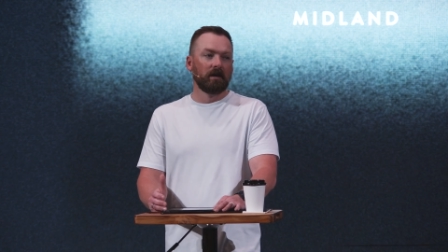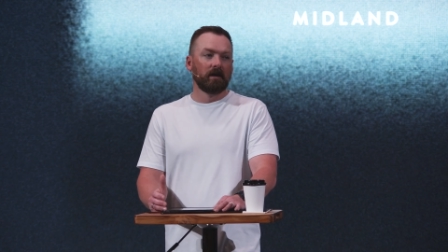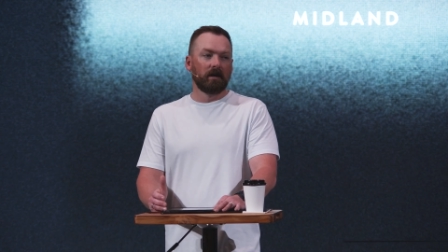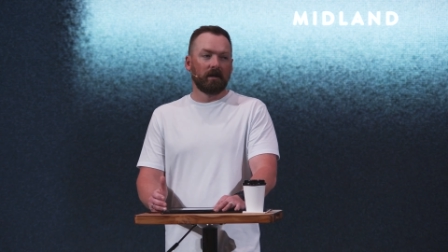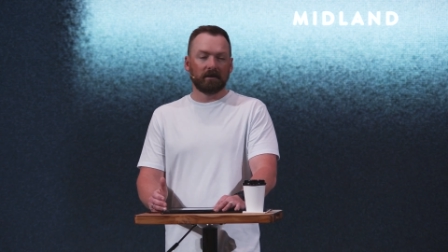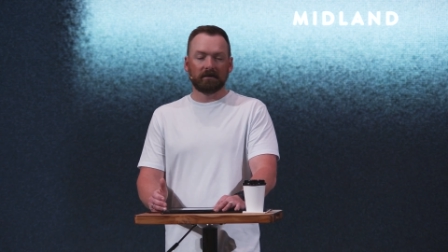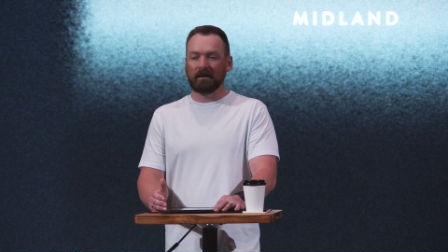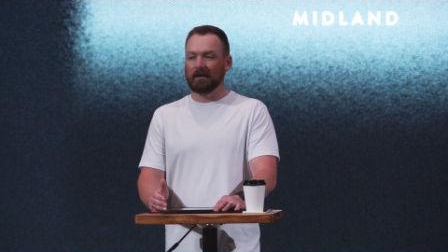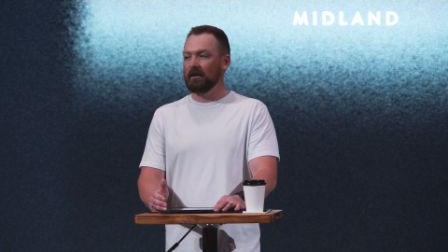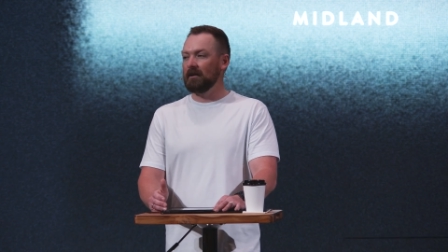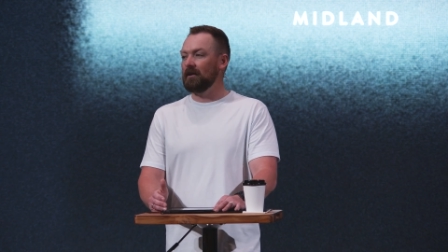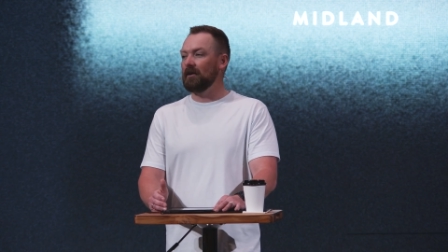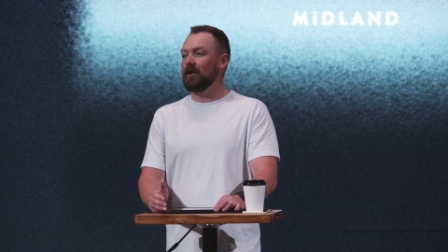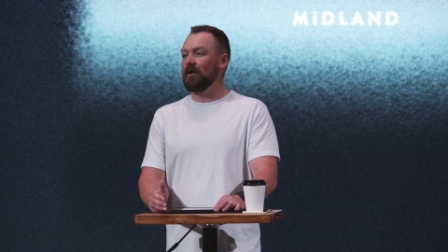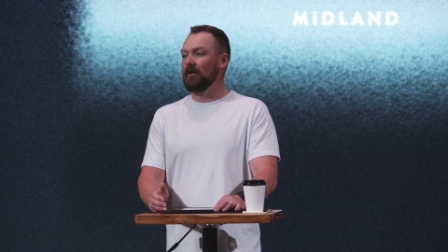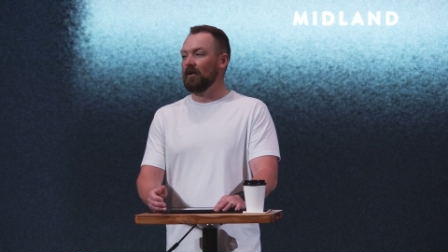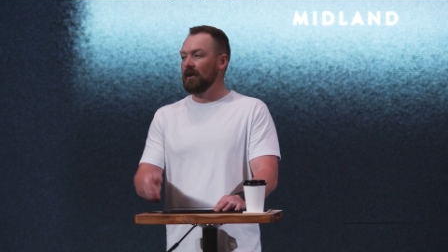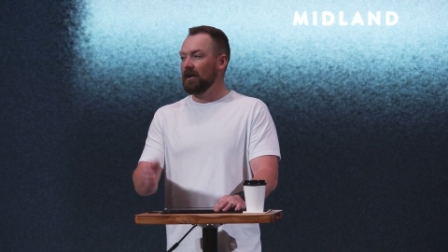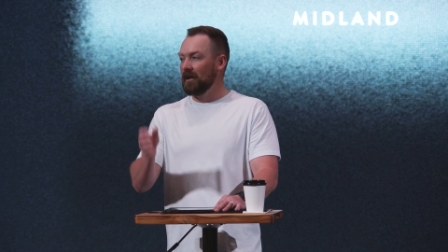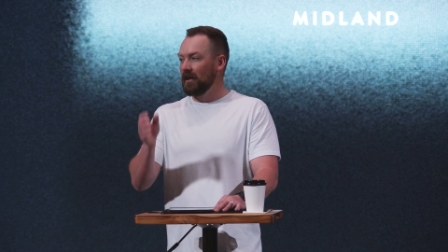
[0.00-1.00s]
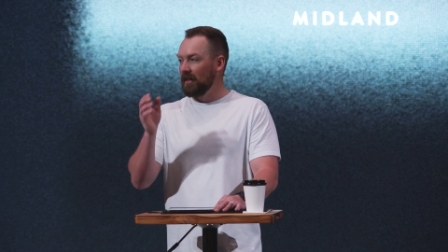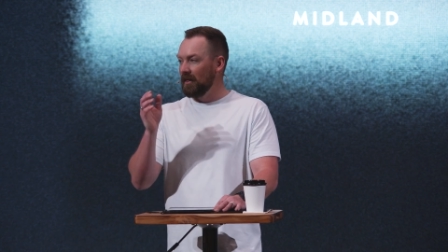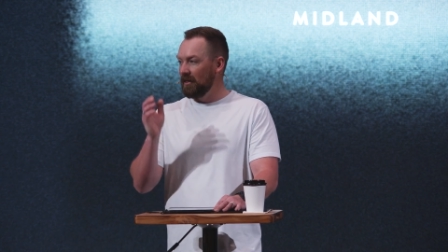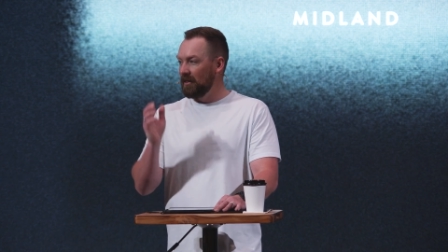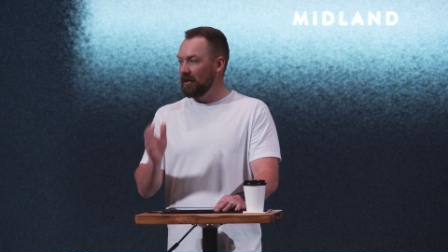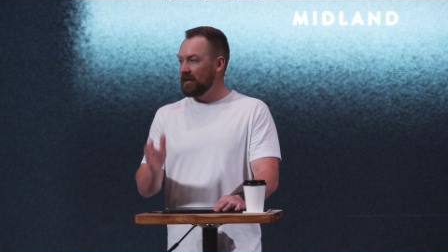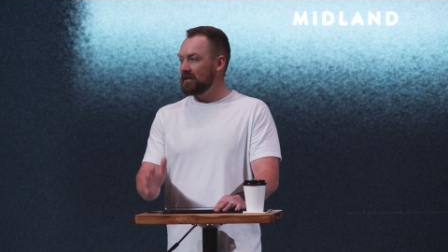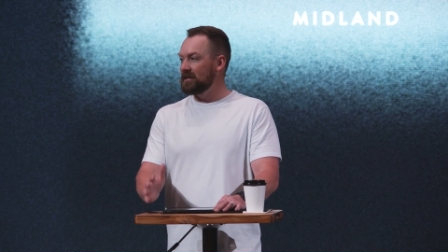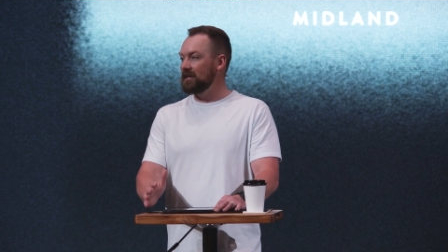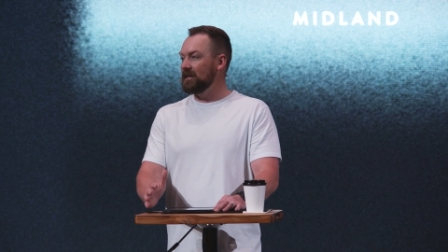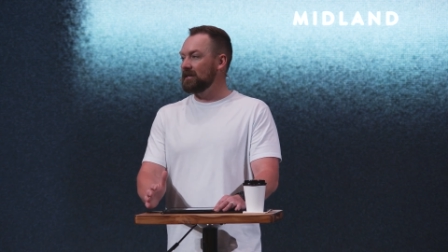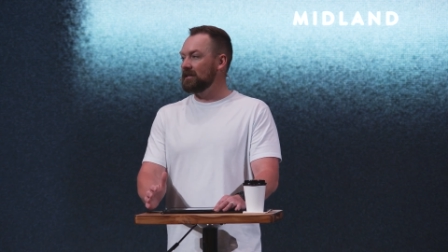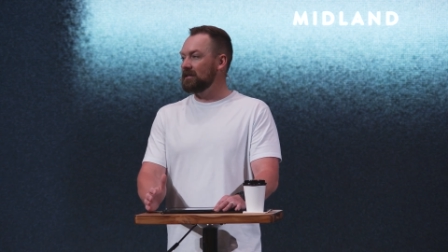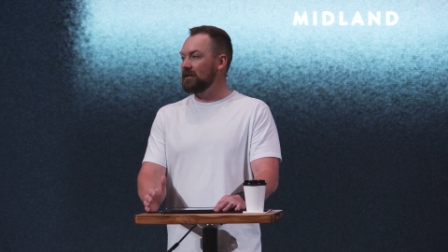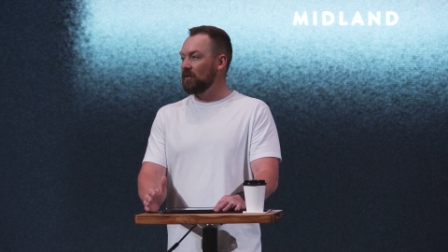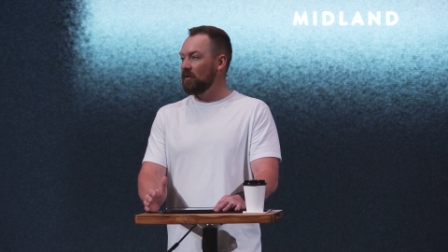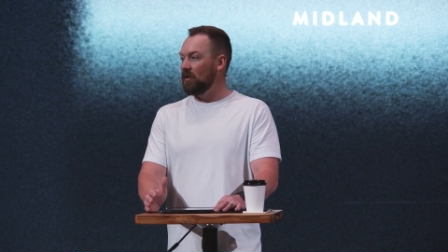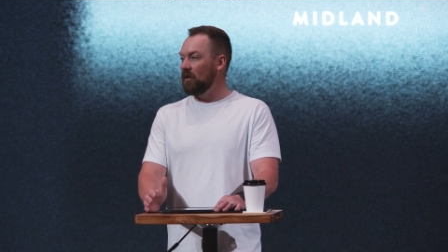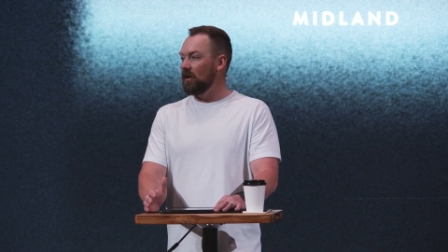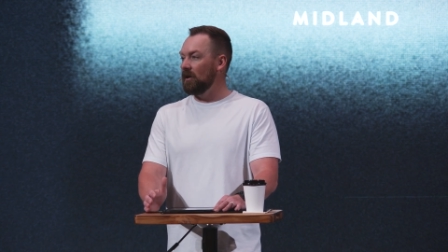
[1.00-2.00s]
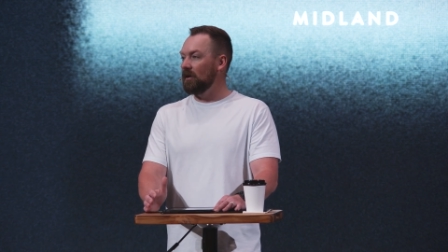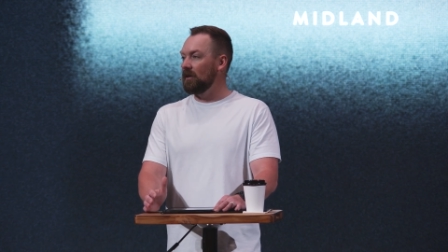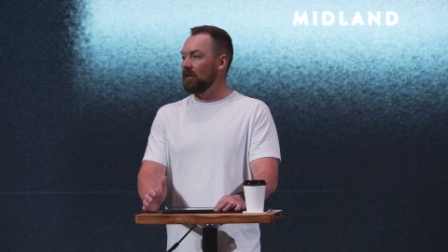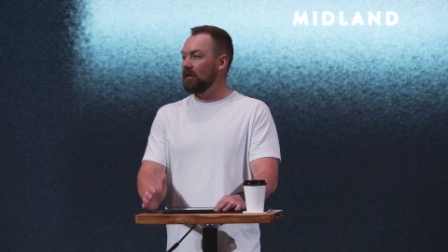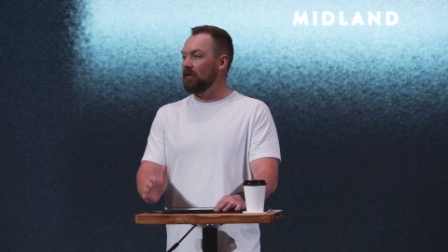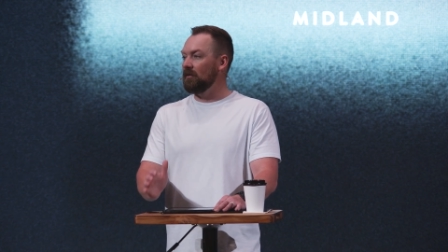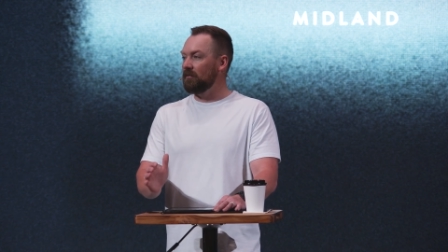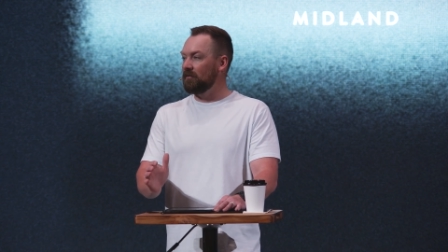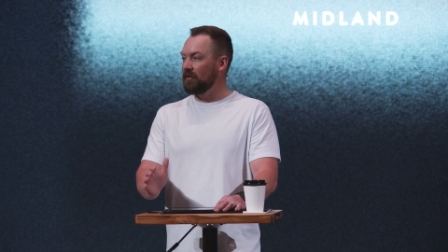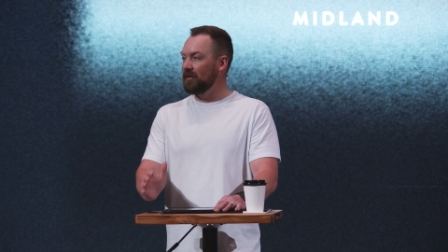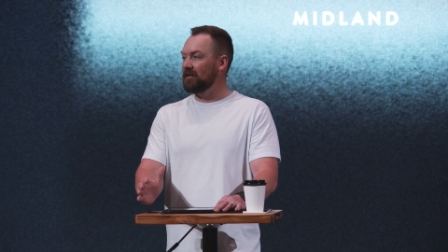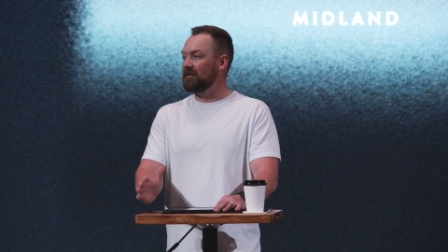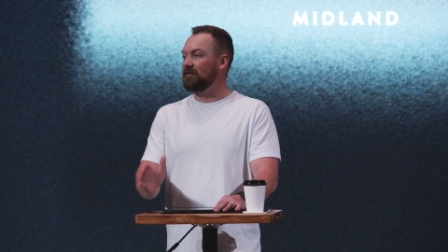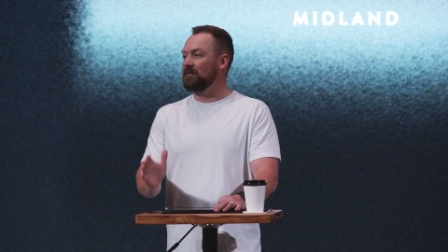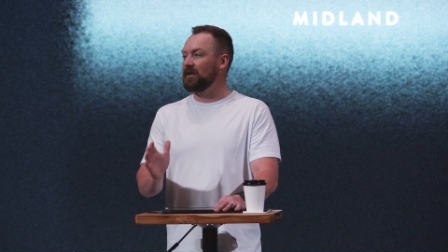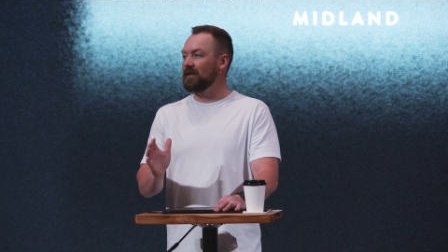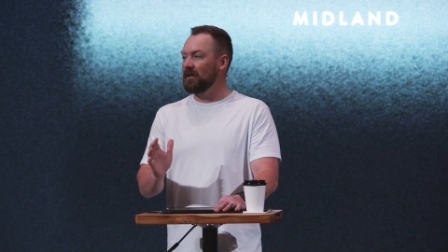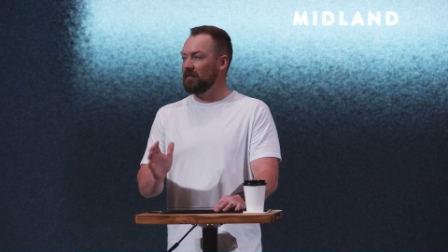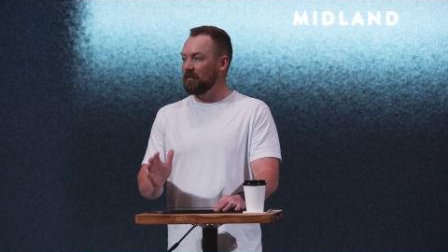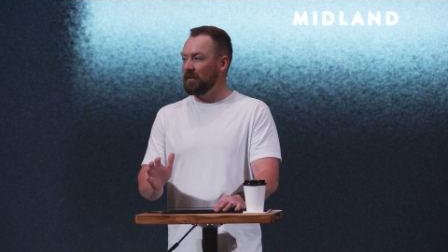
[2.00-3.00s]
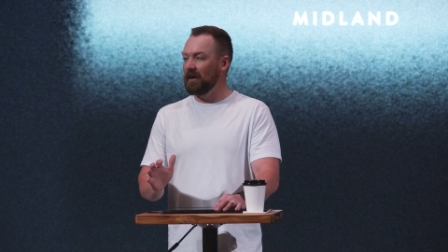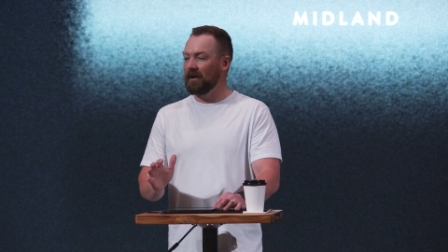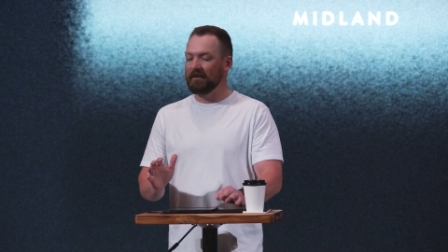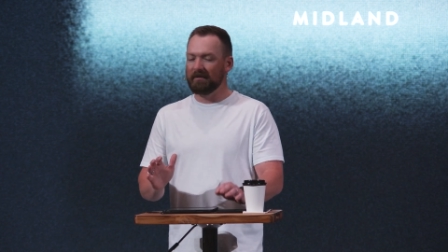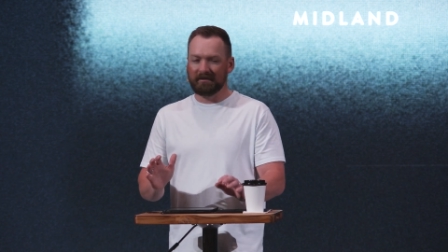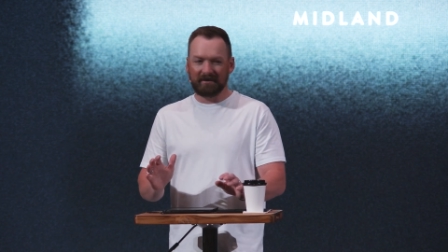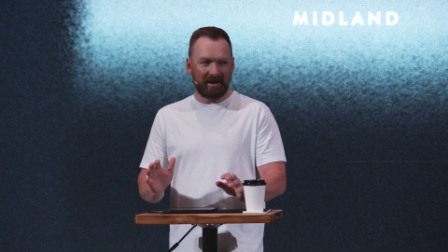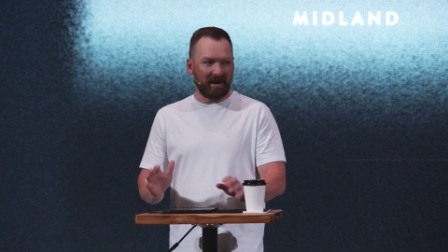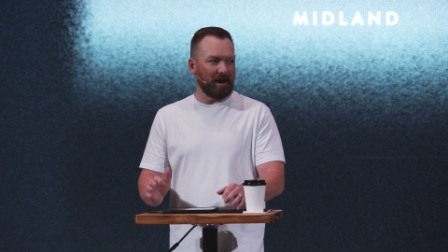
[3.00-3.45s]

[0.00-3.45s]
He's like, no, no, no. This is the one that fits me the best.